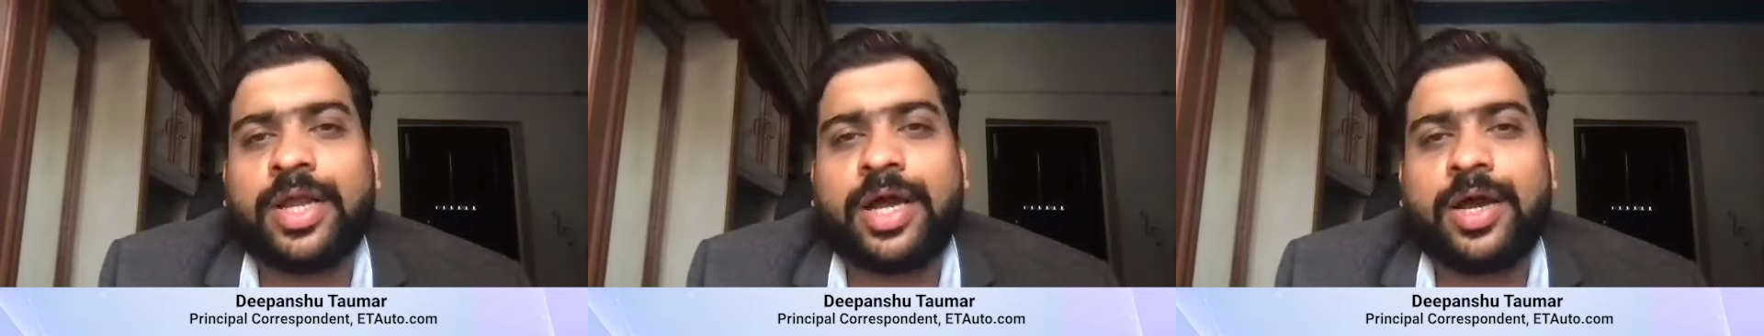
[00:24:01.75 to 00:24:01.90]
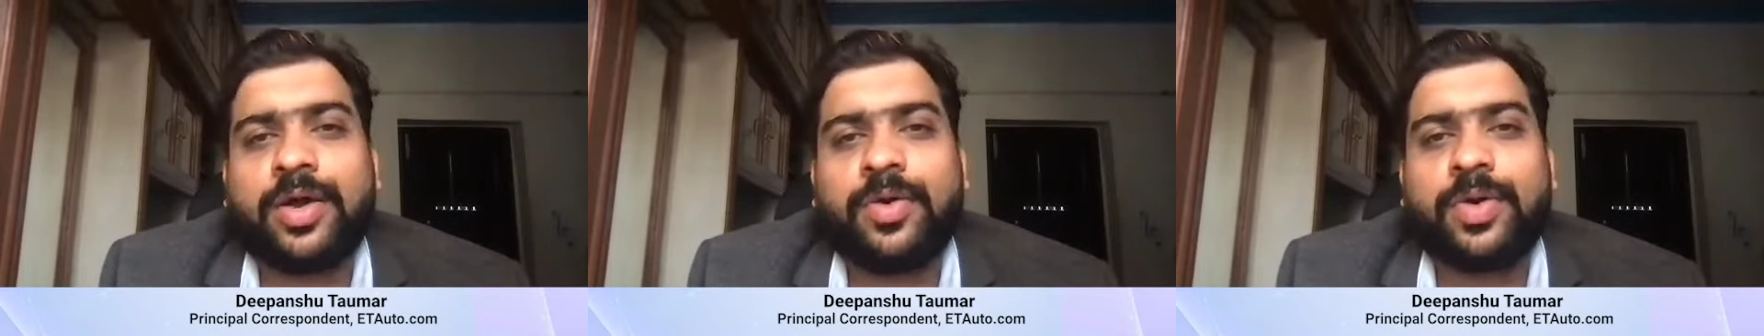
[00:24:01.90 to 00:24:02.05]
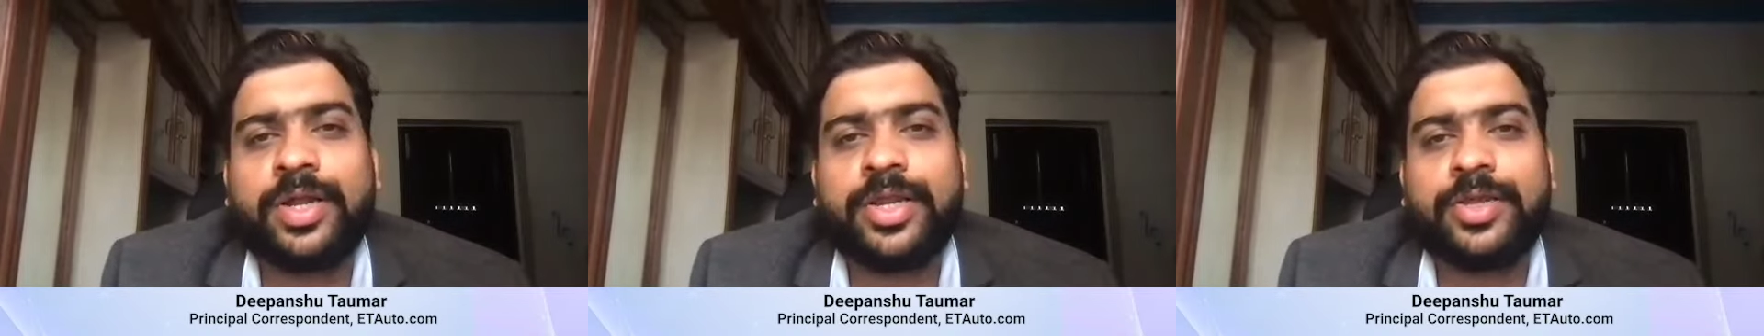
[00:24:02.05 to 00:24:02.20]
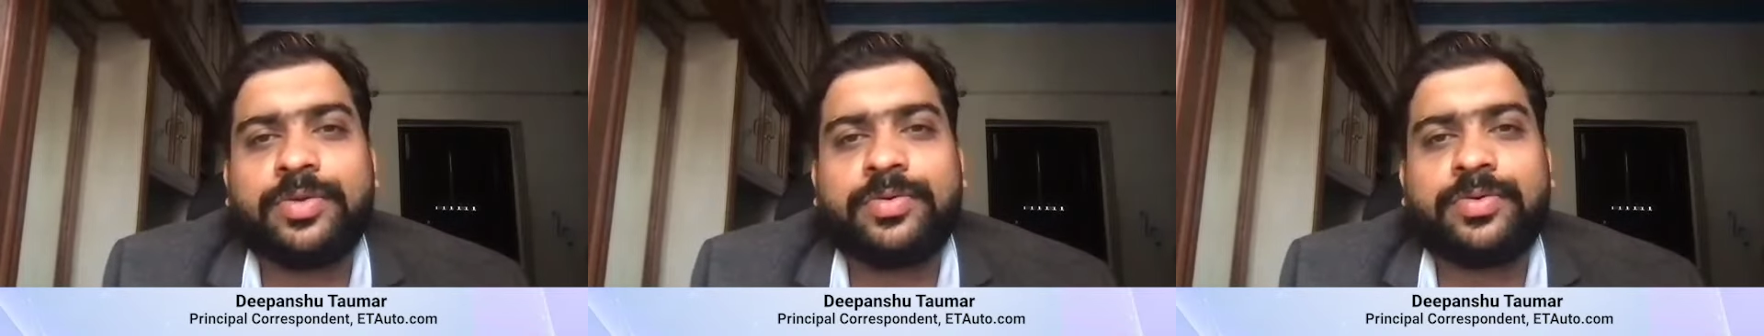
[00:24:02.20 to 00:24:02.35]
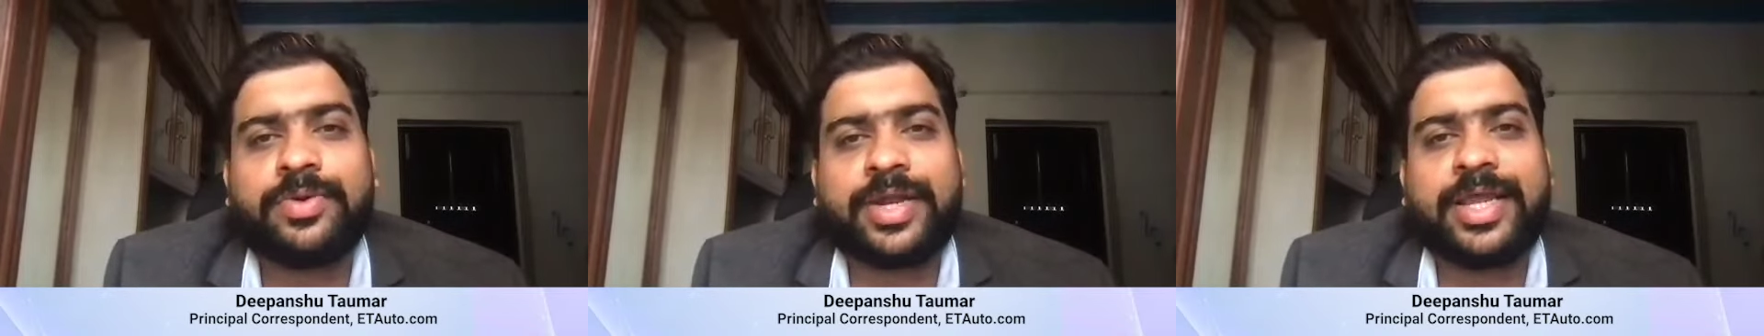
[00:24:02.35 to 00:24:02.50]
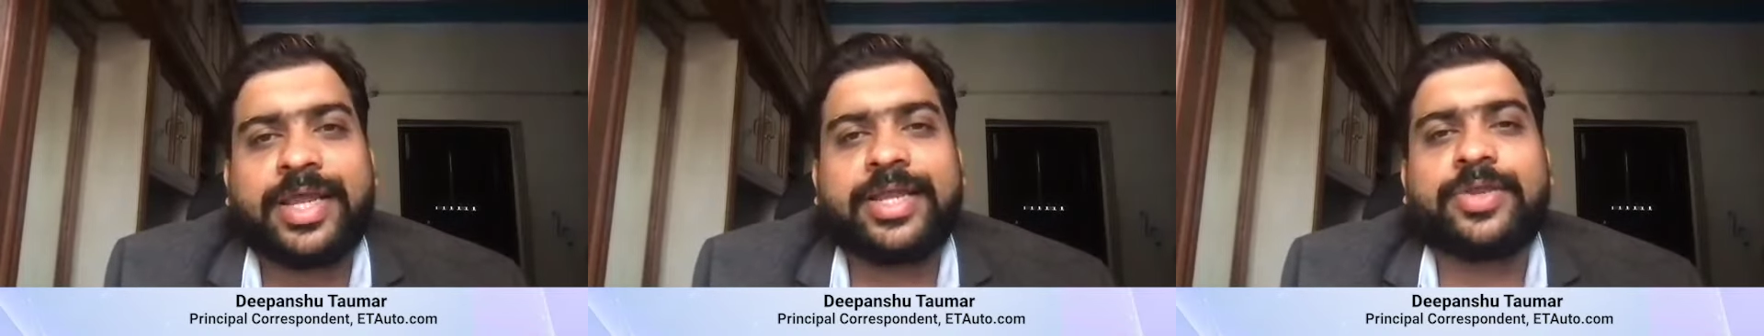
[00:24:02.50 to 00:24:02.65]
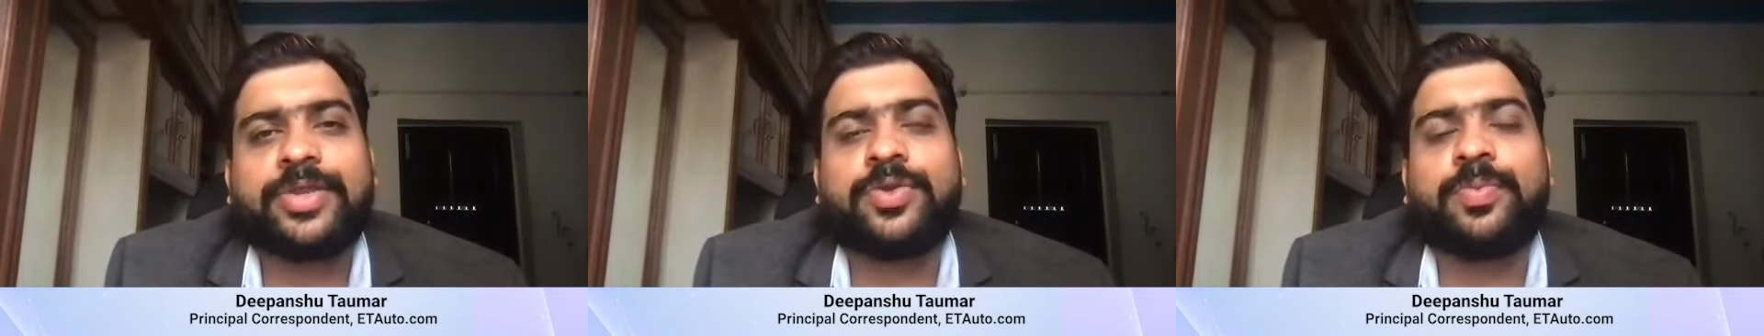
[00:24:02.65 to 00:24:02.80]
How are you
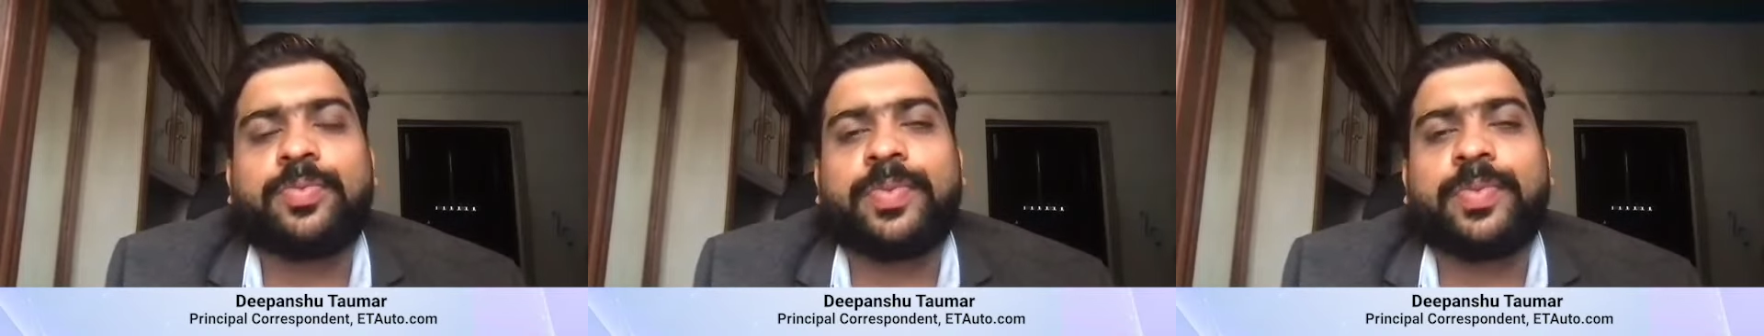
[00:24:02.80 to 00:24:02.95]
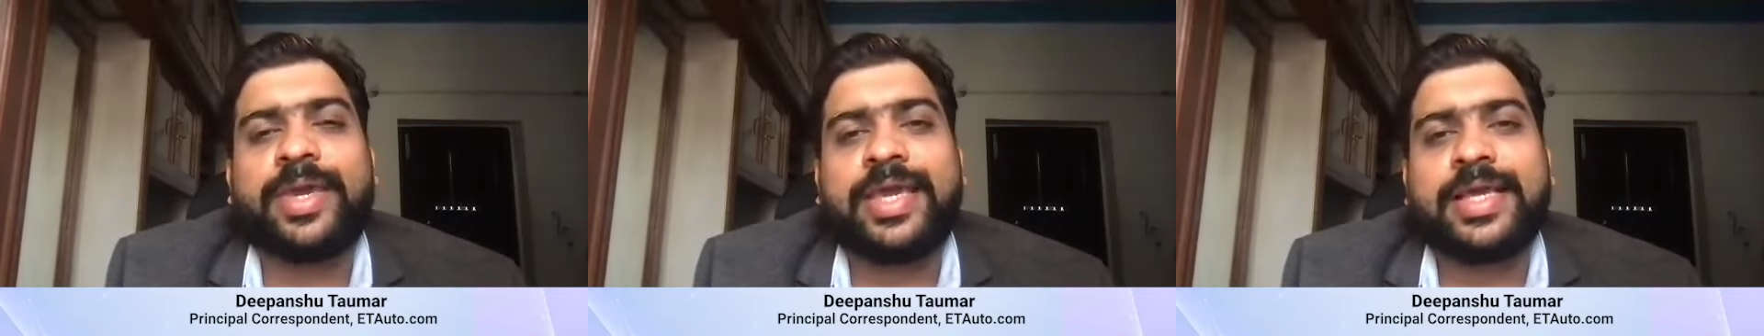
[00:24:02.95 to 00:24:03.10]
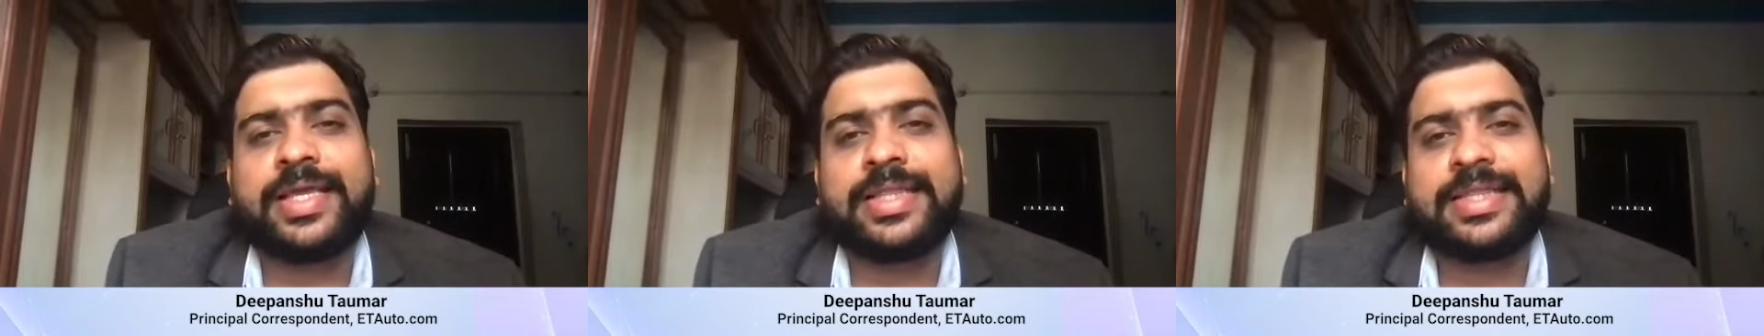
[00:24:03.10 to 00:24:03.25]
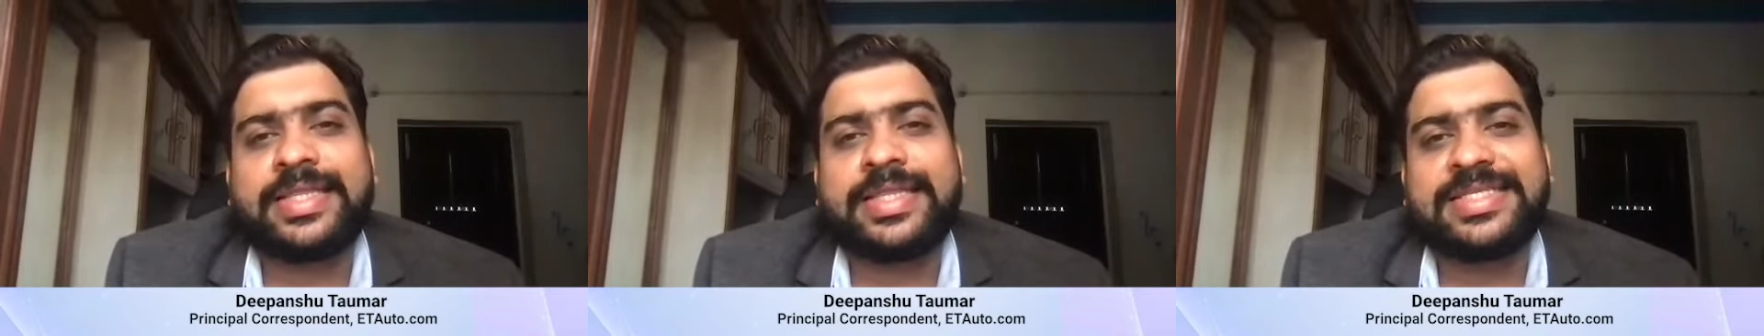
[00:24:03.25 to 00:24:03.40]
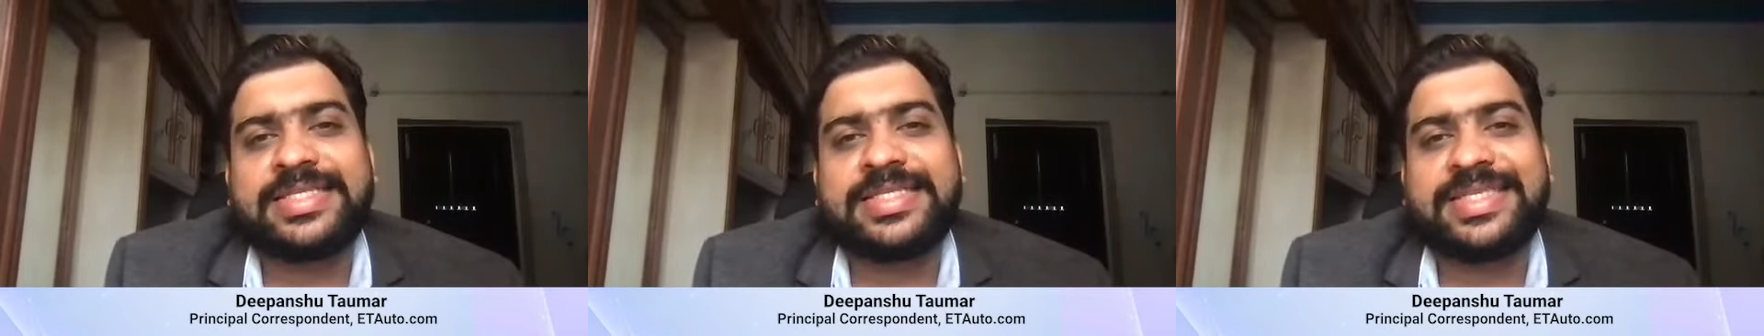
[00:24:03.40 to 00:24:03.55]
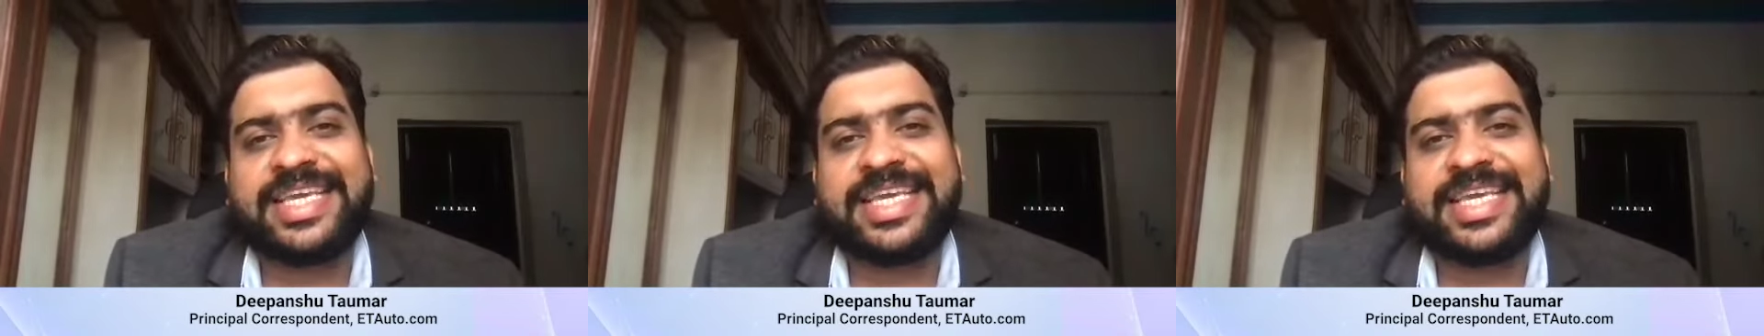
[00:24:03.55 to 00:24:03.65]
trying to make this